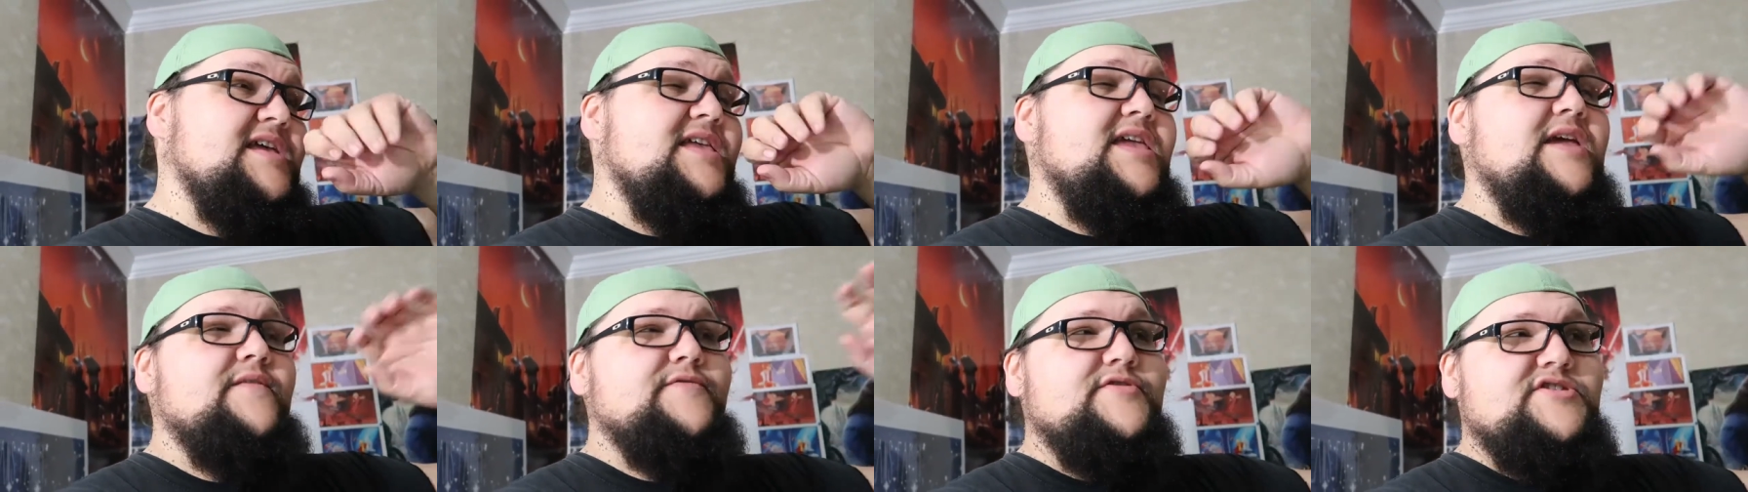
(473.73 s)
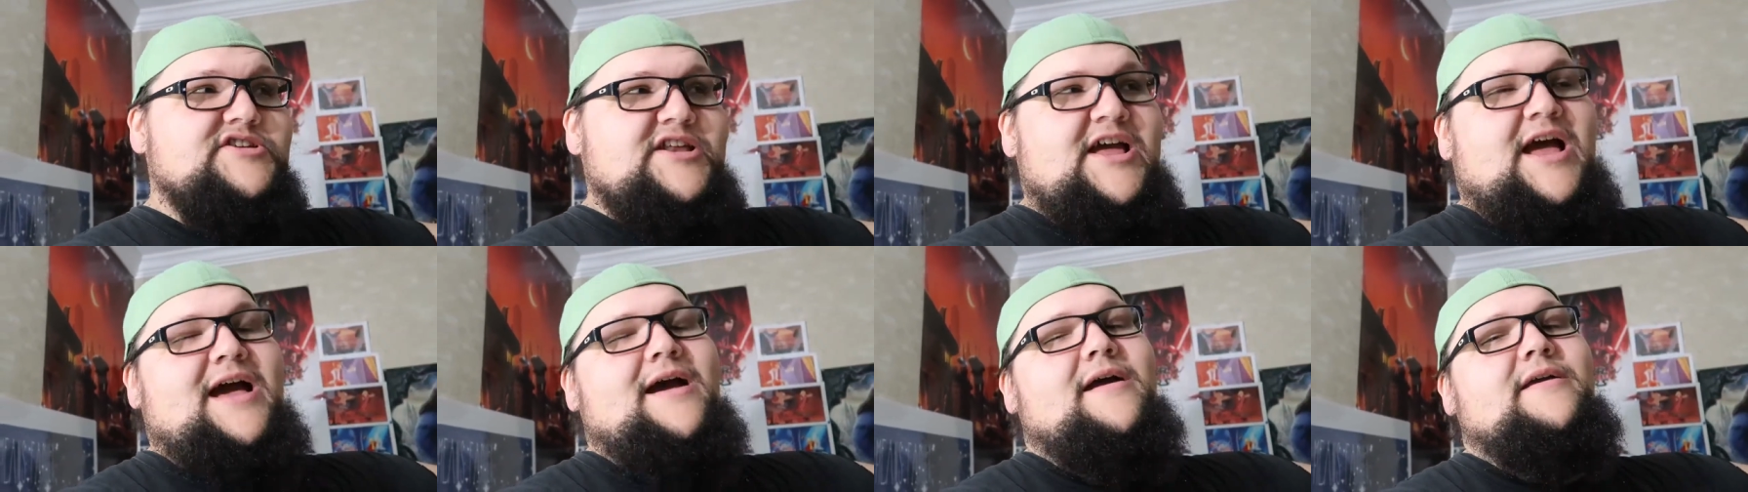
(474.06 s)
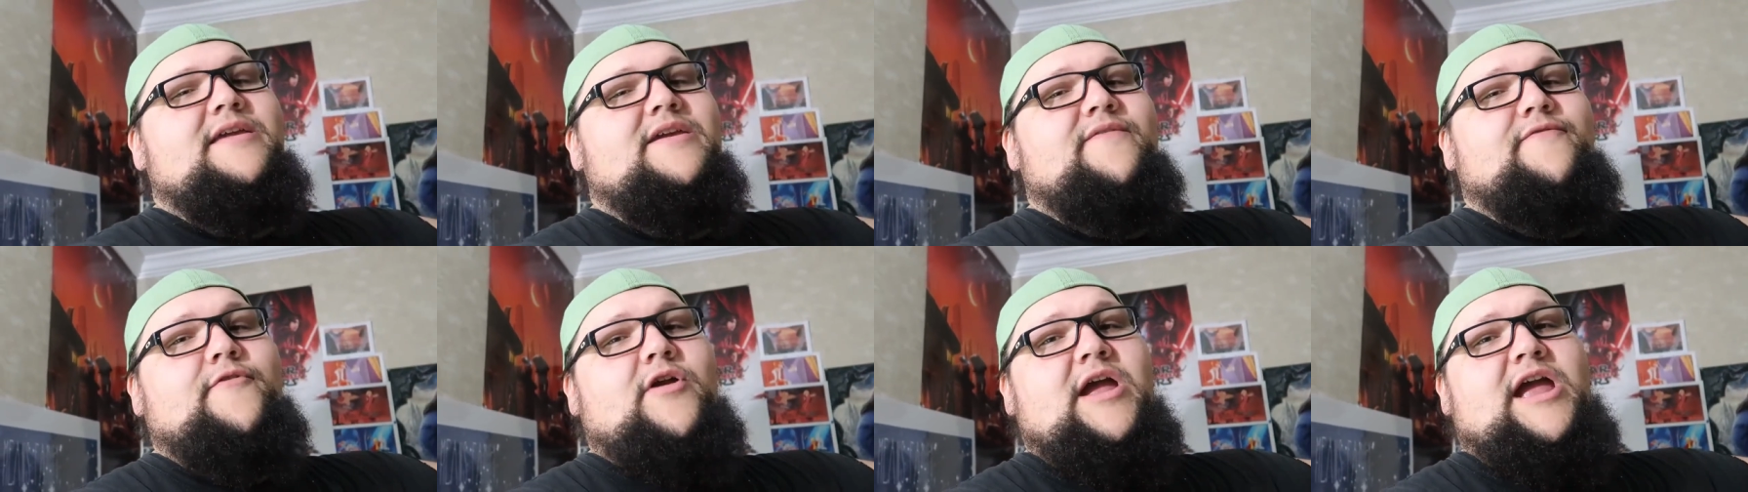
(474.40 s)
give her time,
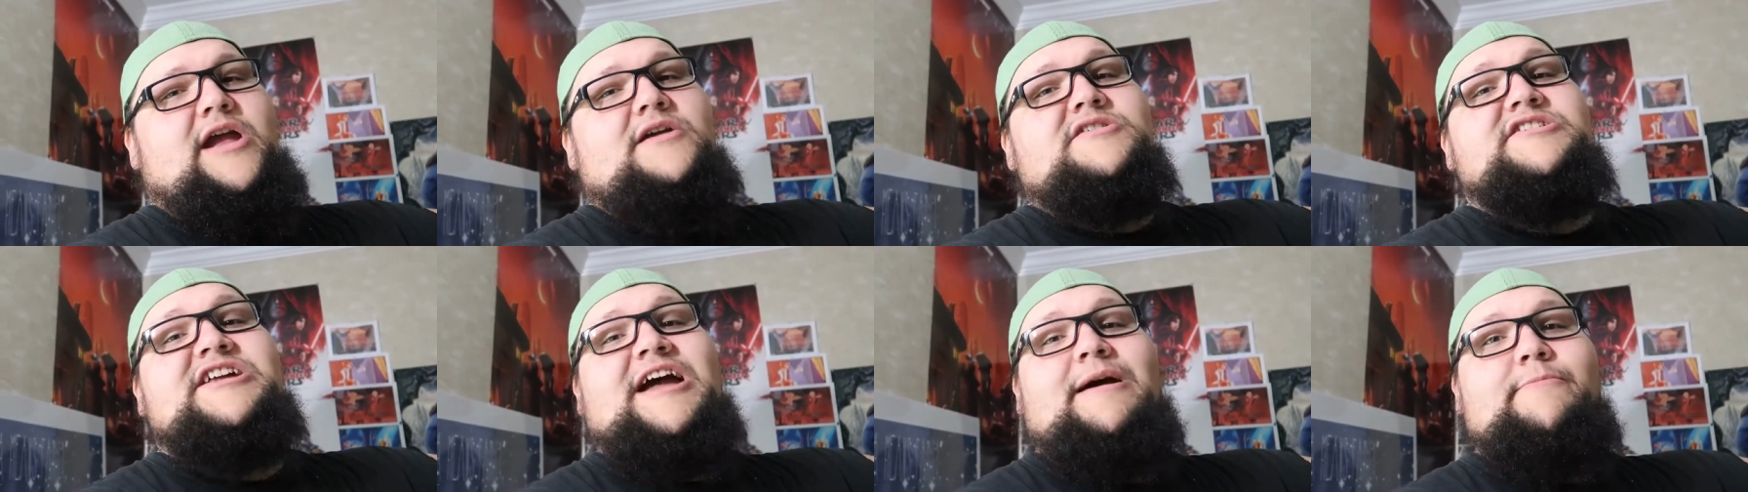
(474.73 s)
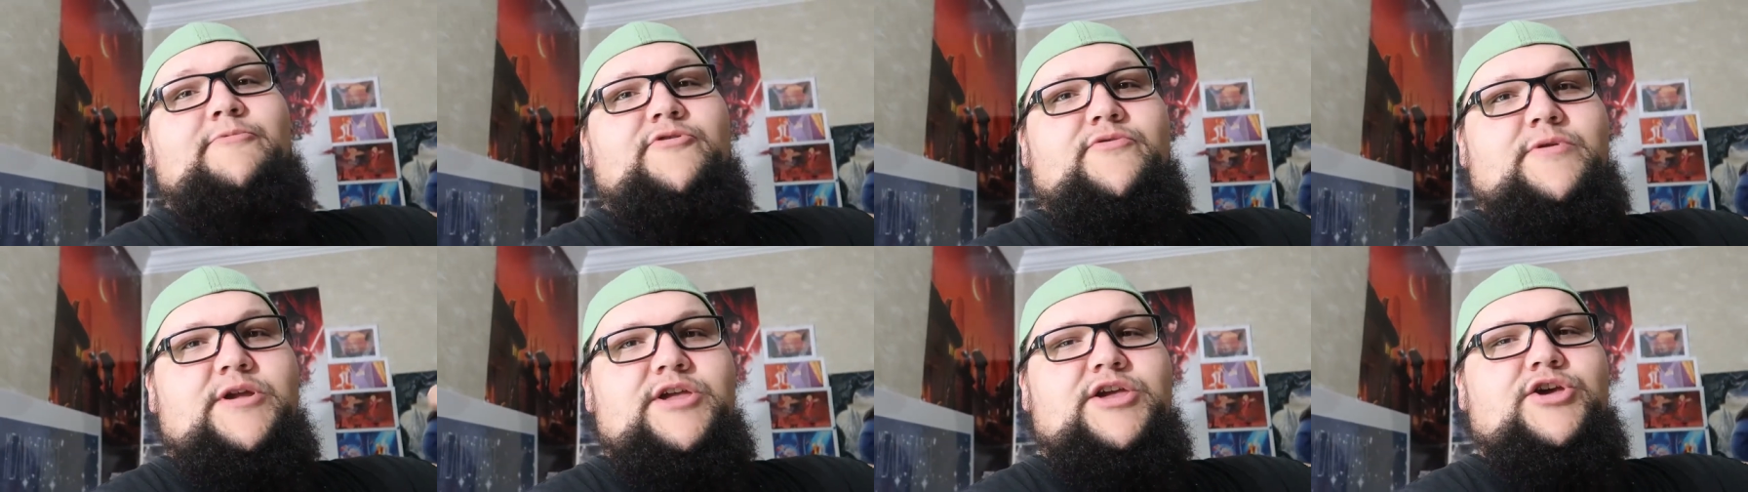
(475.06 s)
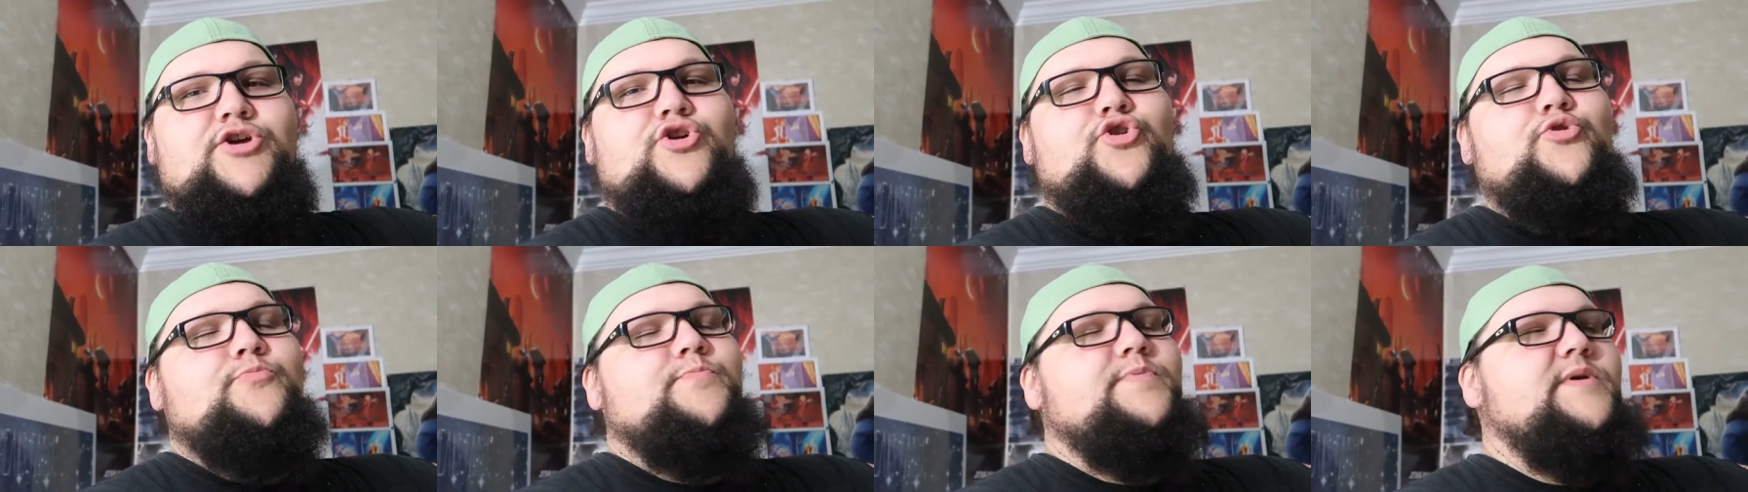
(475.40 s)
give her hair time to
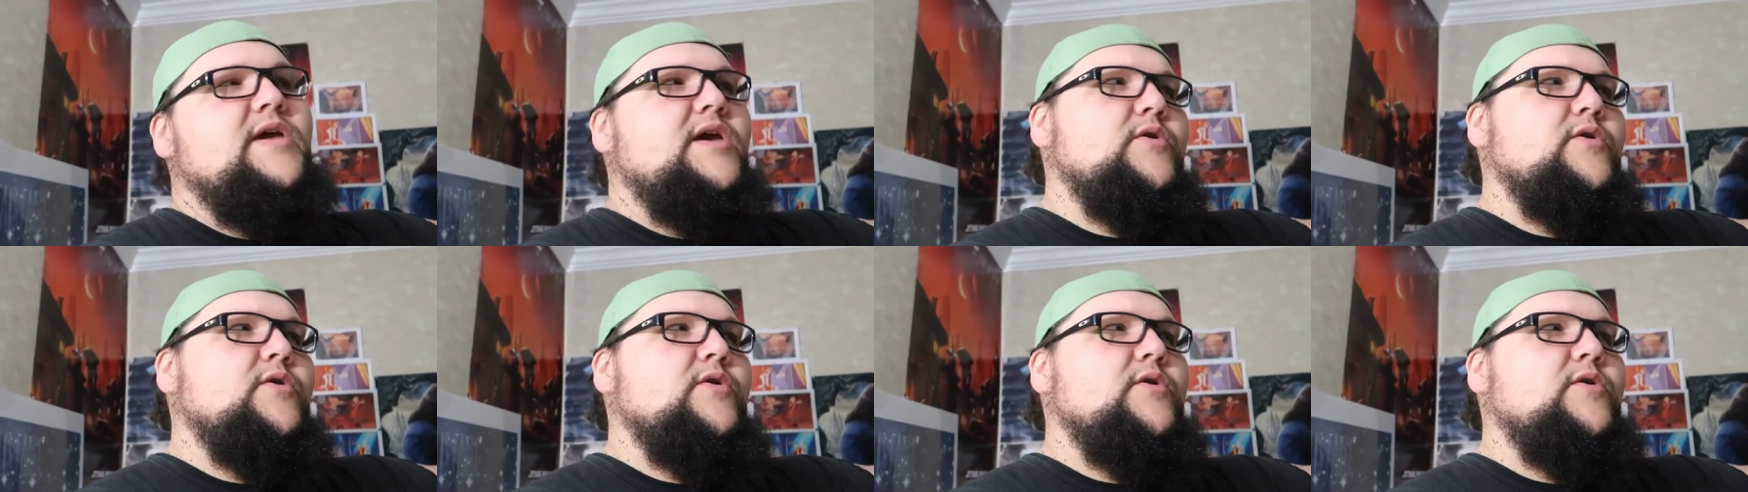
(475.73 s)
recoup,